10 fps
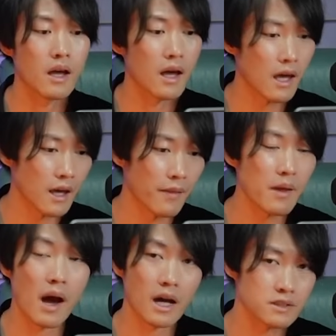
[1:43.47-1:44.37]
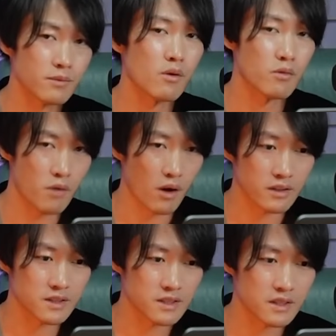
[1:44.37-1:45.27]
And as for
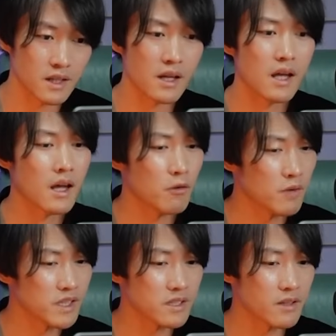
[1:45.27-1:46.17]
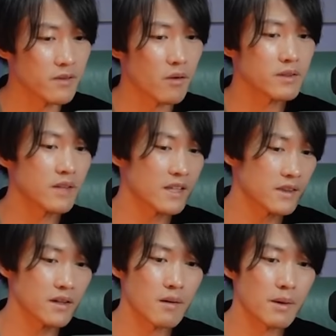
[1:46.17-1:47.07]
Rocks, we still know nothing
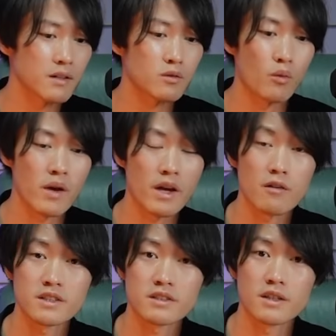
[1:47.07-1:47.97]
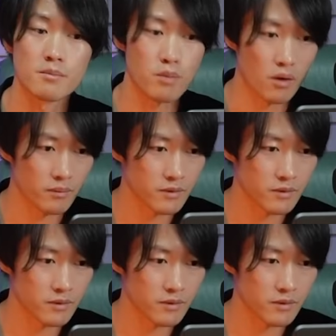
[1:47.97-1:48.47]
about where was he born.